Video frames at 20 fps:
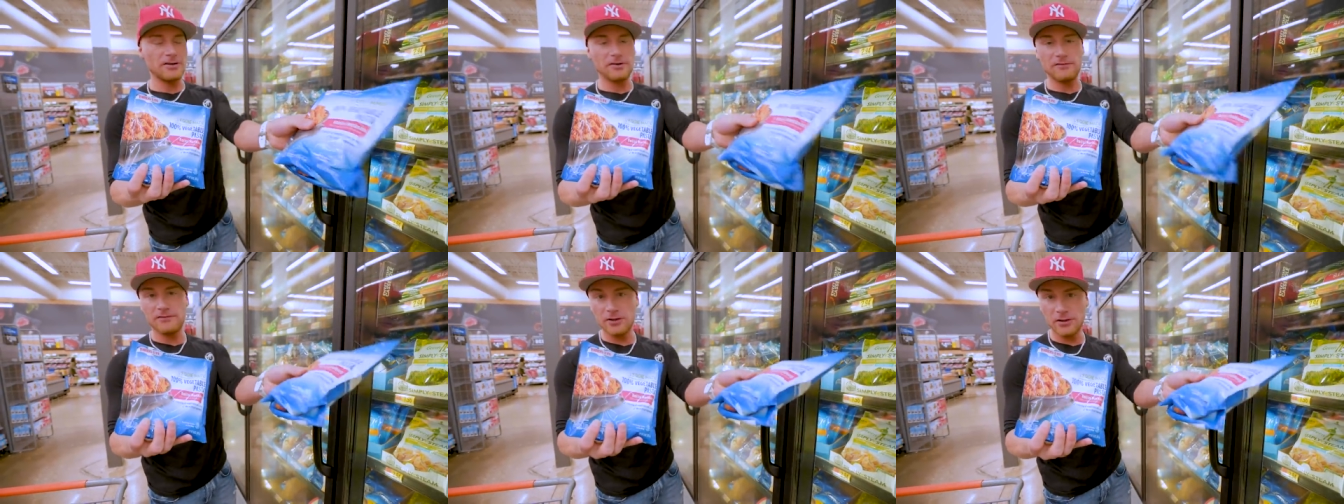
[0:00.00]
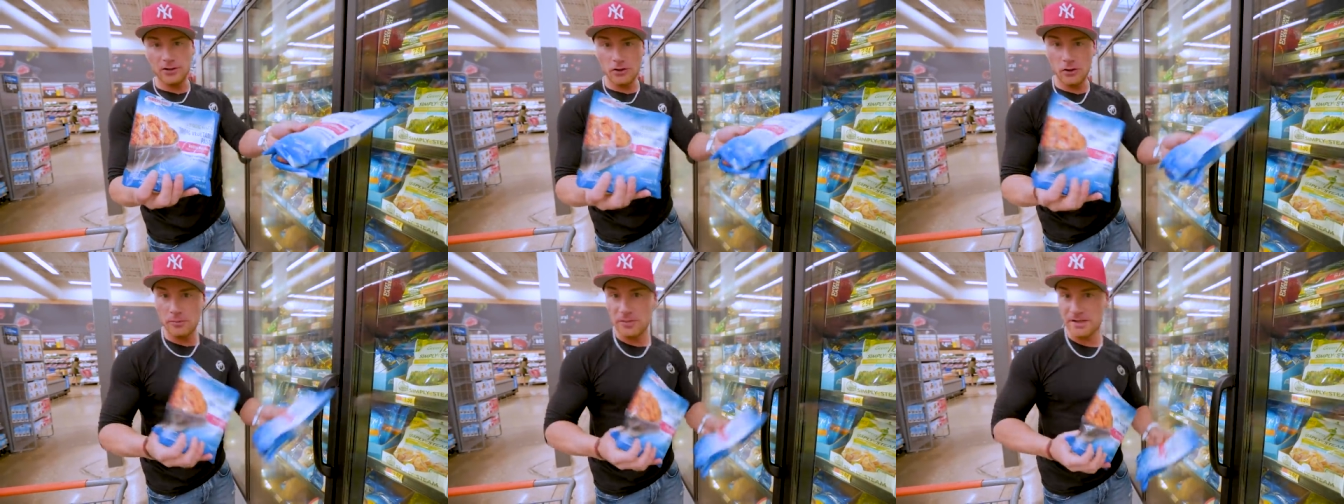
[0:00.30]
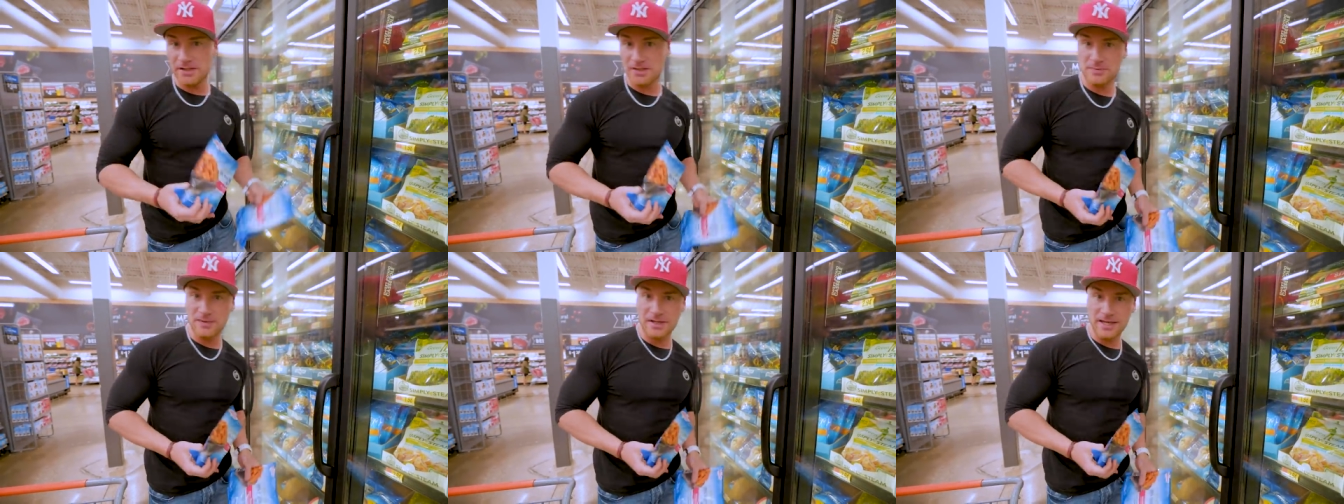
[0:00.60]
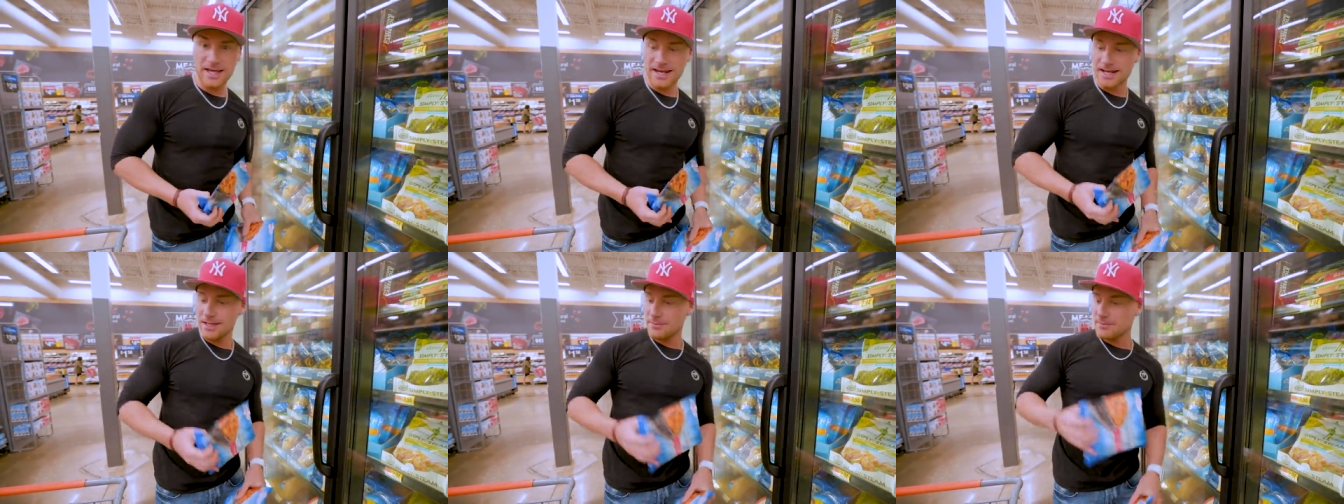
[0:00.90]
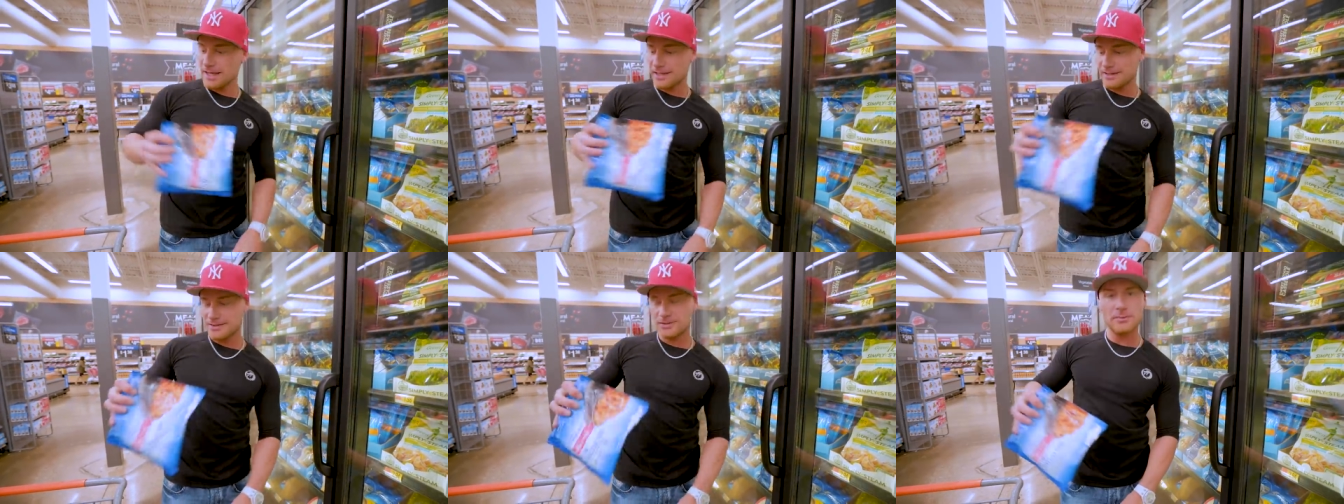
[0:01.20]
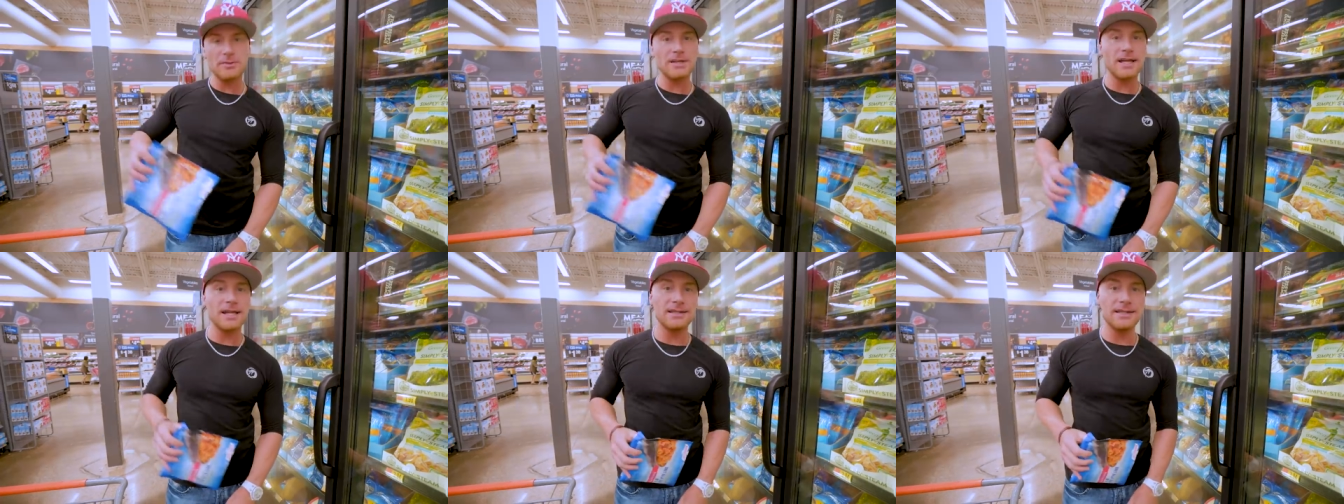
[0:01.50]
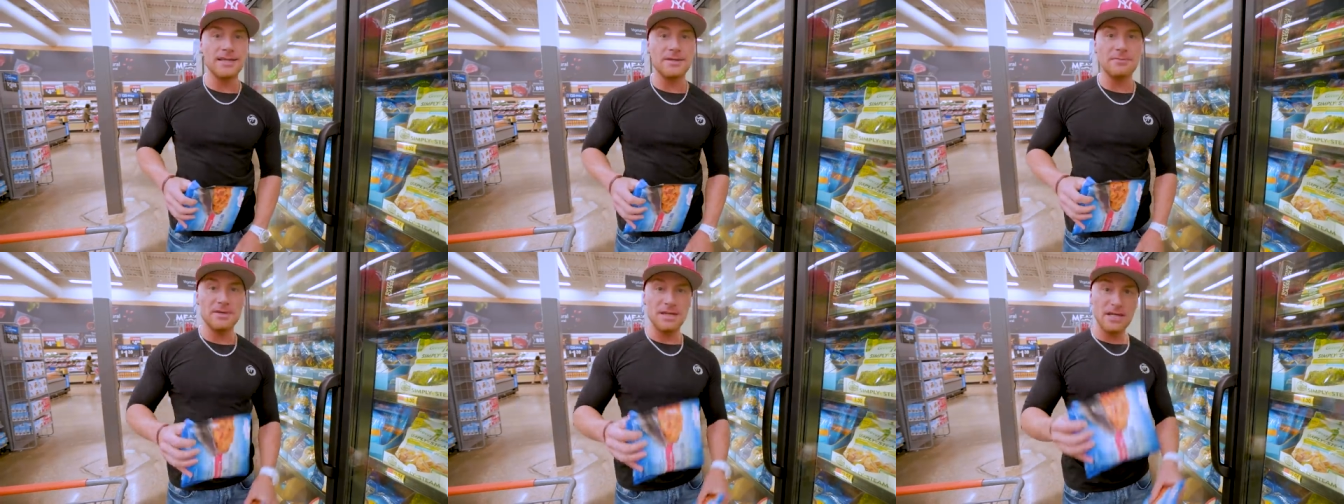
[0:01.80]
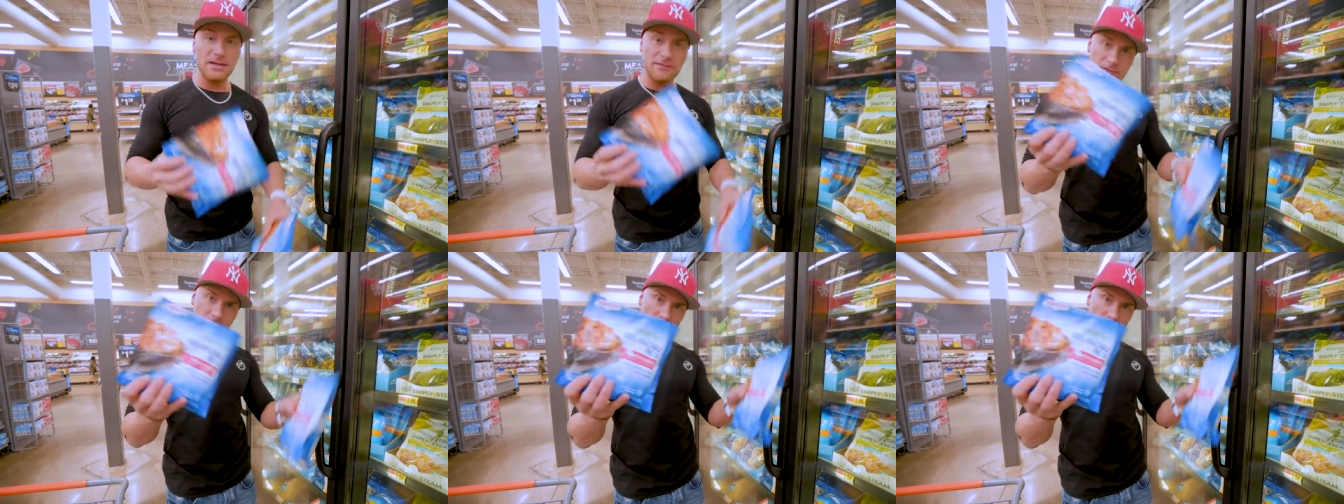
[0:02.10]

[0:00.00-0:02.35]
You're feeling a little bit of spaghetti, make you some of that lean beef,